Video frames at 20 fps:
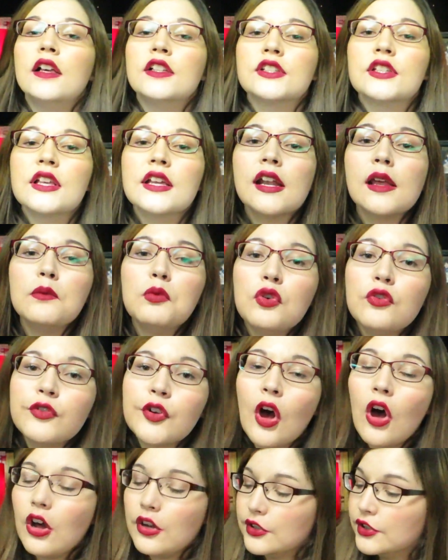So then I
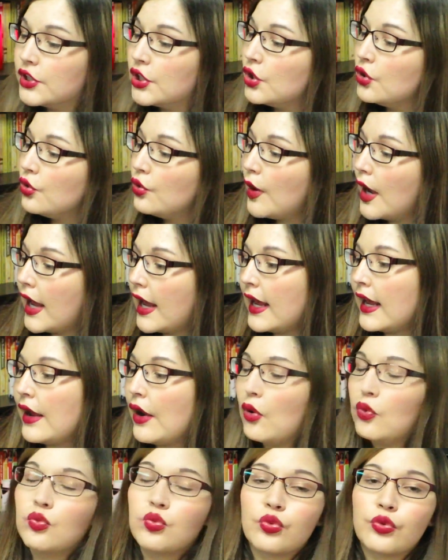moved on to
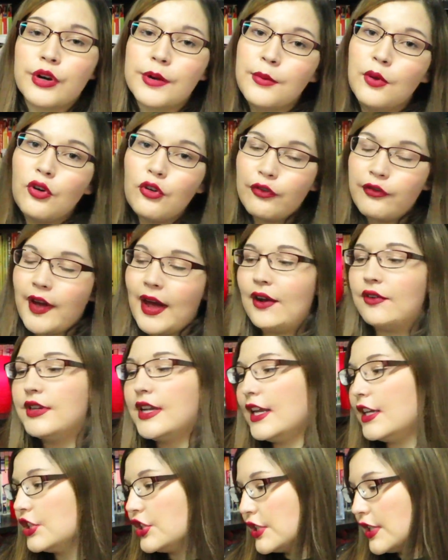a Rimmel
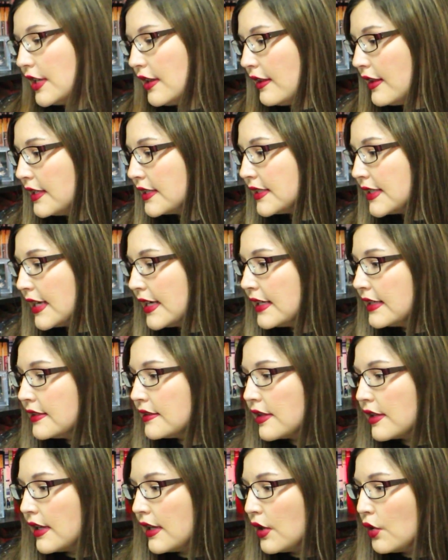foundation. This
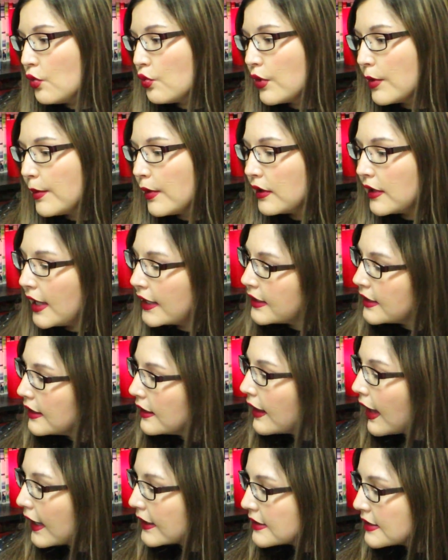is the Rimmel
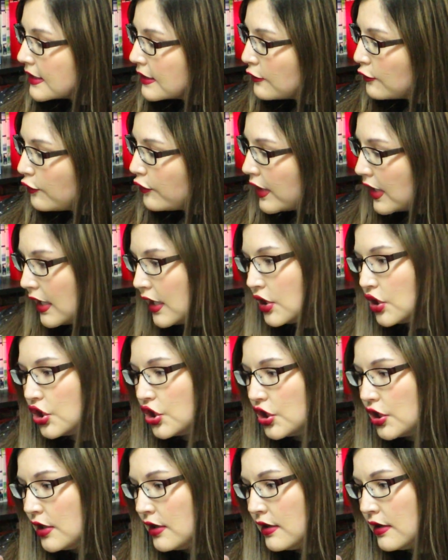London Lasting
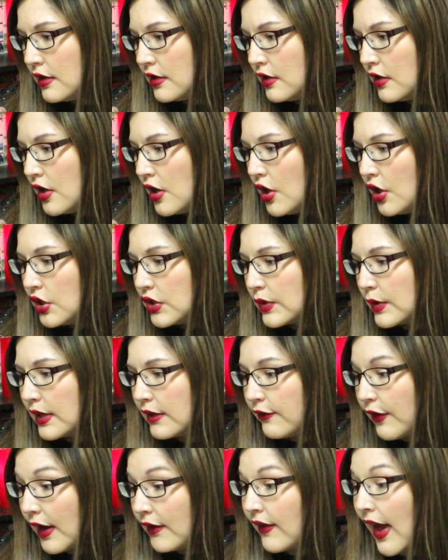Finish
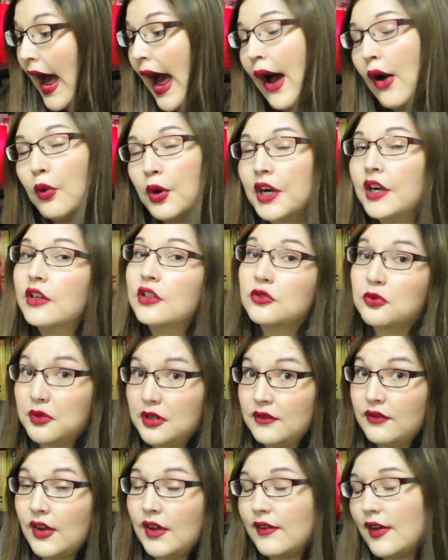25 hour,
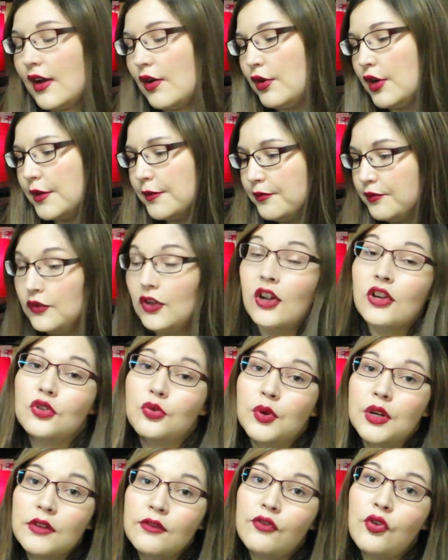not
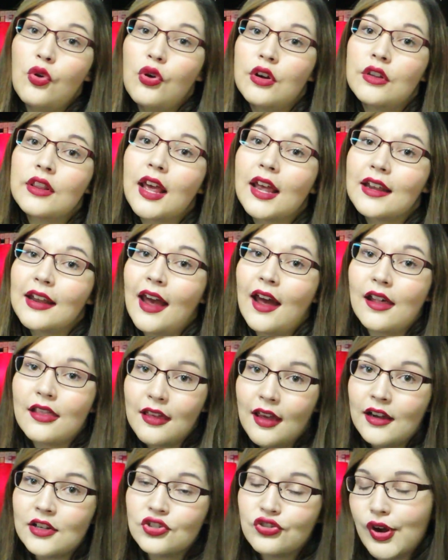24, they had to add
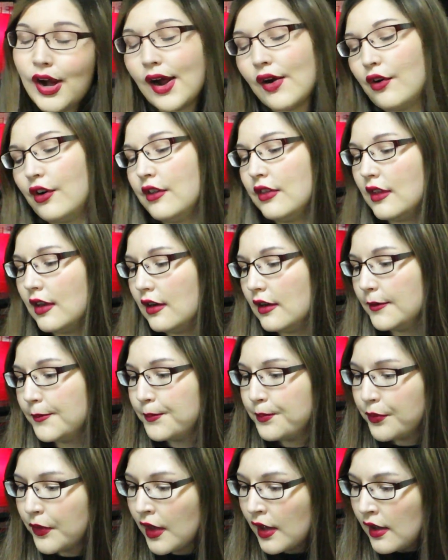the extra hour in there.
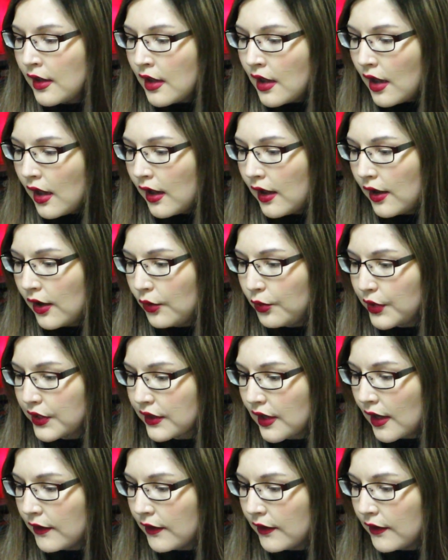With